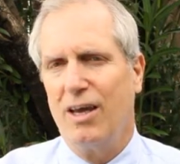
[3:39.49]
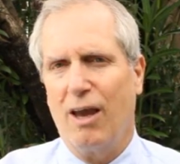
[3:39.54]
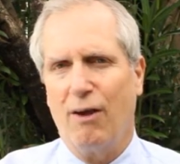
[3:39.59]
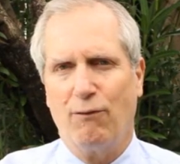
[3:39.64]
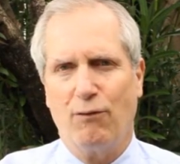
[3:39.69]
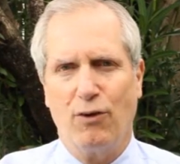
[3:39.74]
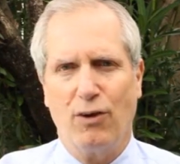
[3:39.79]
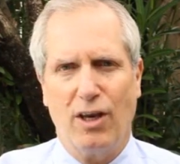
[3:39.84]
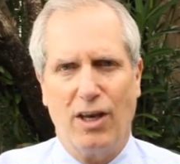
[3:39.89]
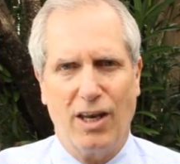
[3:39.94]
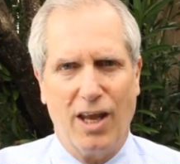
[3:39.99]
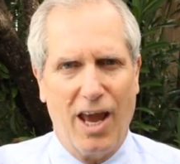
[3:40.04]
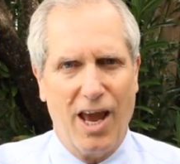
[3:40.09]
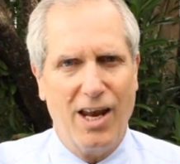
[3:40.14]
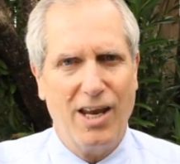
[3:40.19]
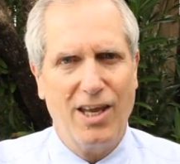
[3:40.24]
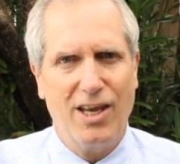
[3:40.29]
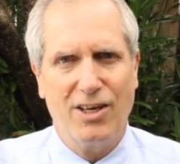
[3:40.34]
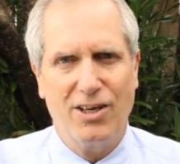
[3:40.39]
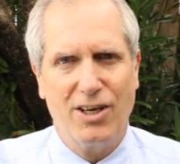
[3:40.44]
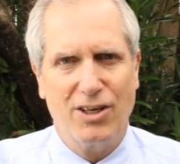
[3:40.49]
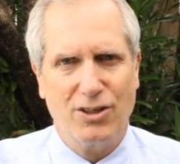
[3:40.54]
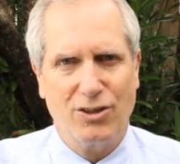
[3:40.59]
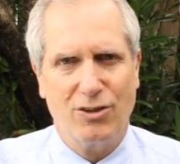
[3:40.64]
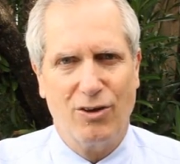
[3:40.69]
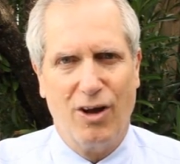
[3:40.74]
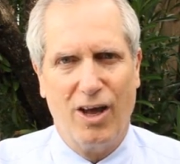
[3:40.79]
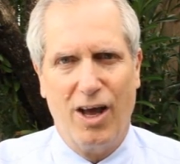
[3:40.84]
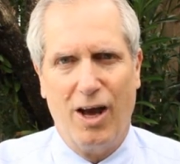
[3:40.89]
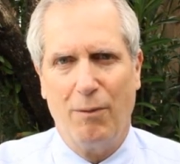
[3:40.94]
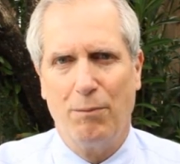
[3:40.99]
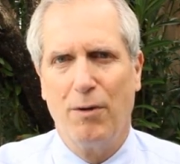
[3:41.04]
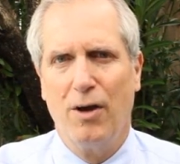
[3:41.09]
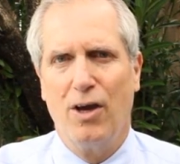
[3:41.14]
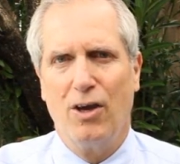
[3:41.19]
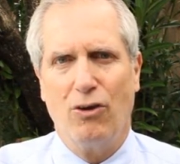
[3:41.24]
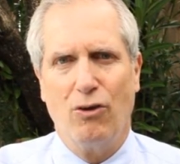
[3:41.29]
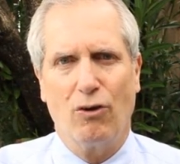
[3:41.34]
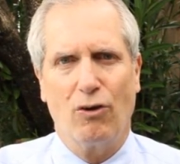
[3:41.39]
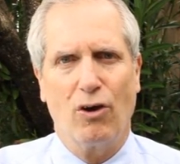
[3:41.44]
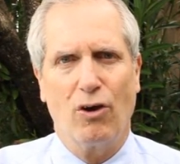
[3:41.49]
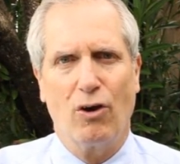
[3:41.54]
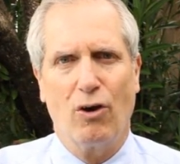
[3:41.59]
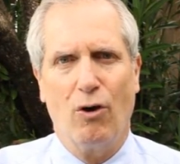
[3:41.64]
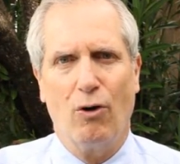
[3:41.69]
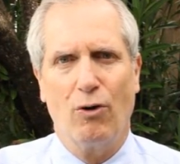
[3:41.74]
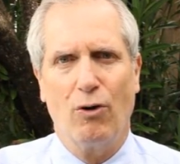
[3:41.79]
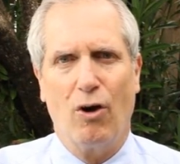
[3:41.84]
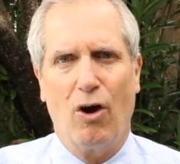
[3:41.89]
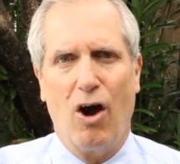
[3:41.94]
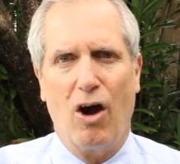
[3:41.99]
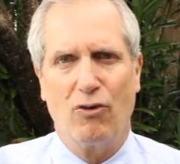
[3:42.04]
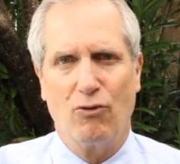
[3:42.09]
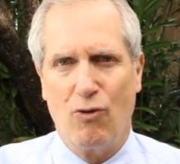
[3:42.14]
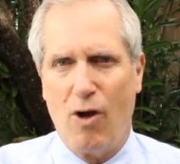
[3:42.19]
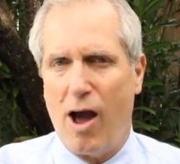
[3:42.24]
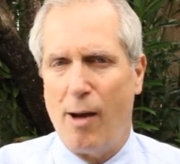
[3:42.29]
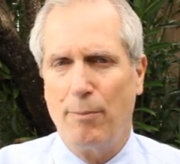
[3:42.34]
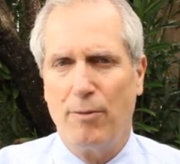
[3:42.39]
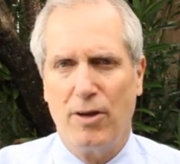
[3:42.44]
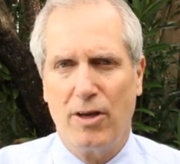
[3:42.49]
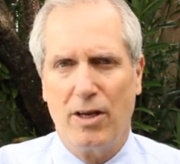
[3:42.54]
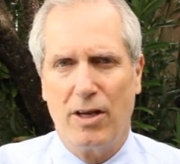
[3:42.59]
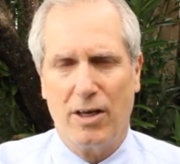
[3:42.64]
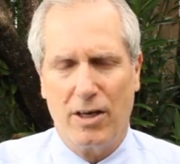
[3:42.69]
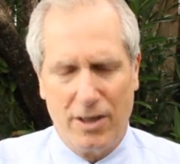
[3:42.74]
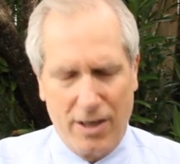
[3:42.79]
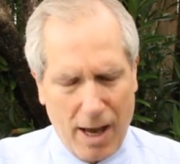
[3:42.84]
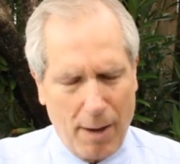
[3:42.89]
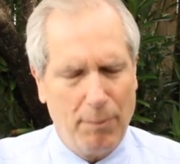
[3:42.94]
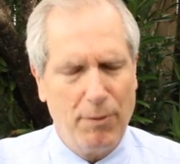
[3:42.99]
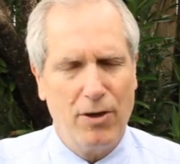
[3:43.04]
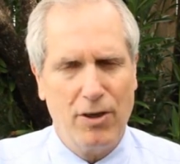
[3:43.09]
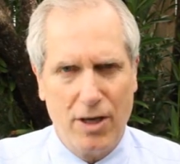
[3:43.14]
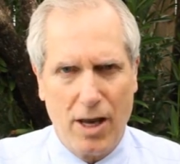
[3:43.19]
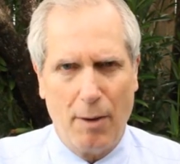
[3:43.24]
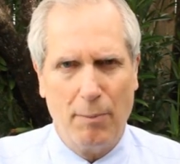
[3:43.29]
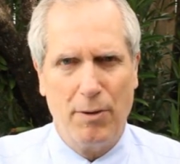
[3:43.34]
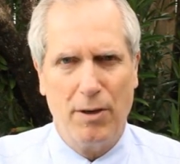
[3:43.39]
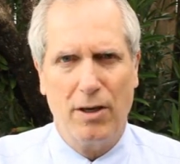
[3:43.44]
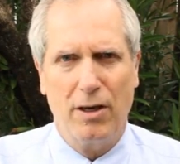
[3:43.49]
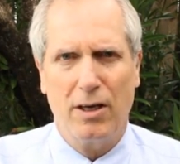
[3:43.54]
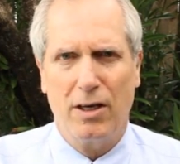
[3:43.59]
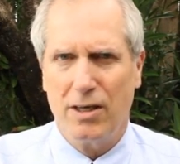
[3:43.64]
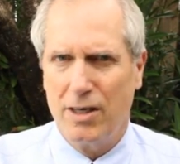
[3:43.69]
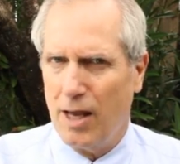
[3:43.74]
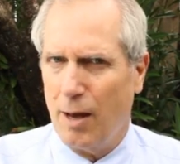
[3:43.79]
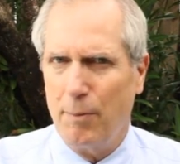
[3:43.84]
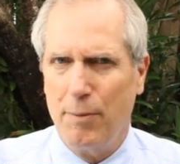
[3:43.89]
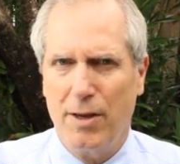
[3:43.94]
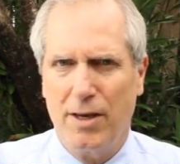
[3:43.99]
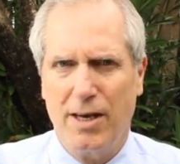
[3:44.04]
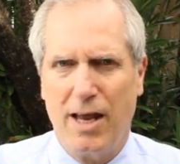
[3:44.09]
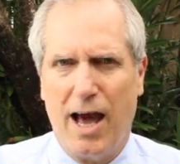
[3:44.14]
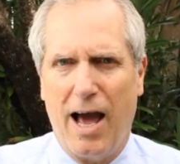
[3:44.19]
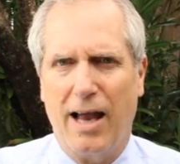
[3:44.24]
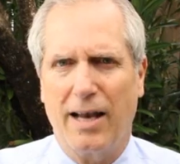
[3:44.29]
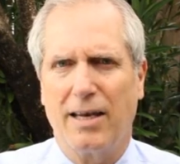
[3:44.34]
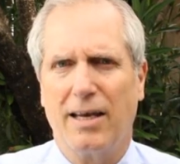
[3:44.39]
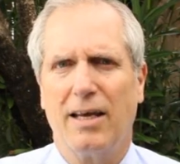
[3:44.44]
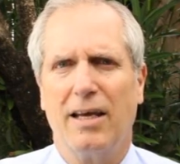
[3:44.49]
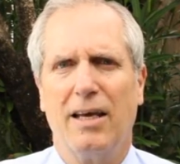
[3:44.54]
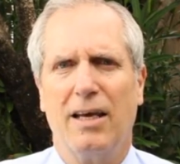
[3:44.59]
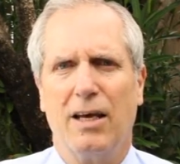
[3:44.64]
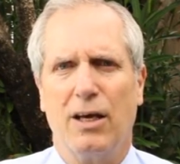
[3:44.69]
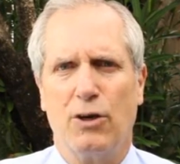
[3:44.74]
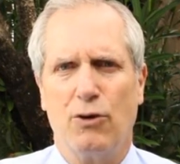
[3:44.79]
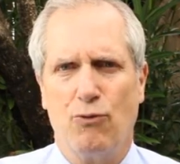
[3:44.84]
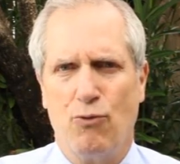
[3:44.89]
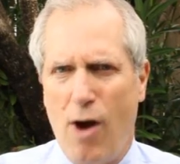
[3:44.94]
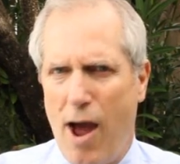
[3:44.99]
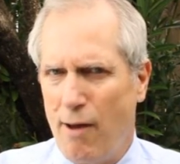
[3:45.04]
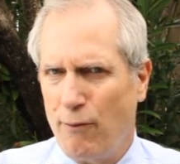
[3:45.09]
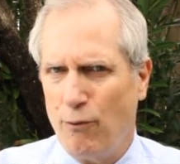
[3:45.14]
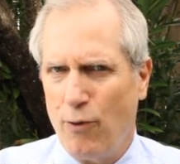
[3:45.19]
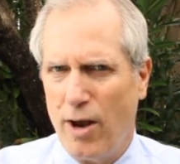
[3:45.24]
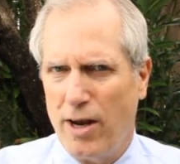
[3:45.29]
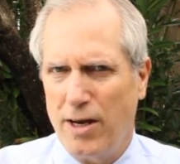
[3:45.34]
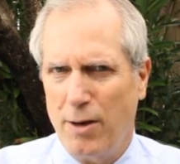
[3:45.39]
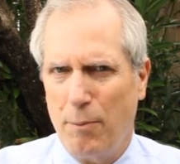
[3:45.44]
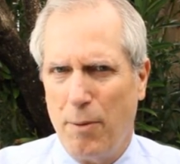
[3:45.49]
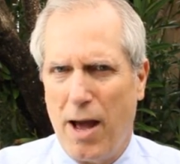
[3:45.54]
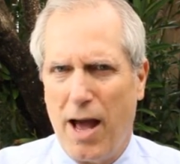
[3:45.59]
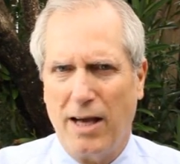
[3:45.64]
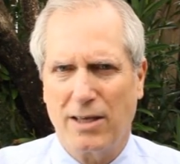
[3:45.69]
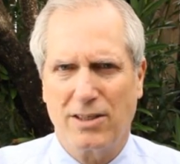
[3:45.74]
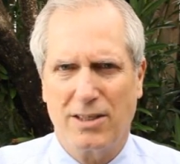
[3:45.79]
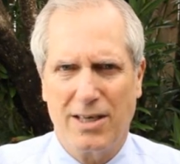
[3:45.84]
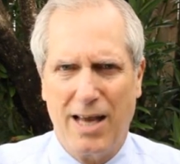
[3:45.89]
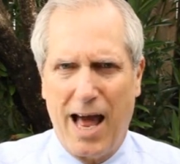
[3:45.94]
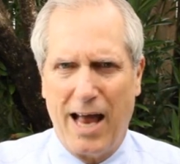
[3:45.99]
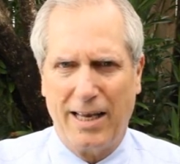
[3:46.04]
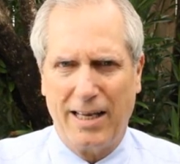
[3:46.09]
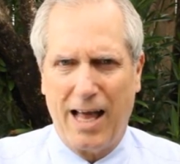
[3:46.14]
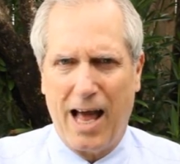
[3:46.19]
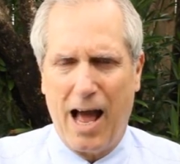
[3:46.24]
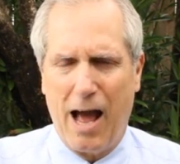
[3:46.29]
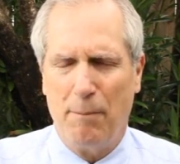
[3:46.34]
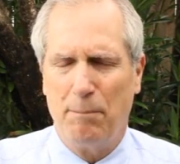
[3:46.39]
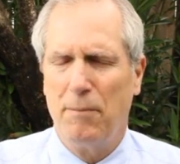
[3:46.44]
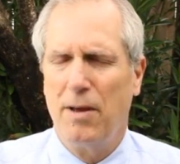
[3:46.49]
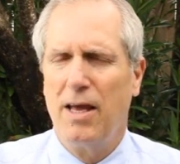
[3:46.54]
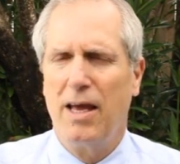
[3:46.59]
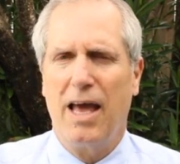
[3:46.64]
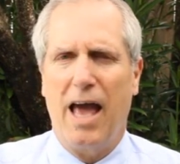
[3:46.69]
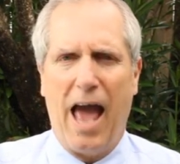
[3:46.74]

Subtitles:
If you need any additional help, you can go to www.driveredinabox.com,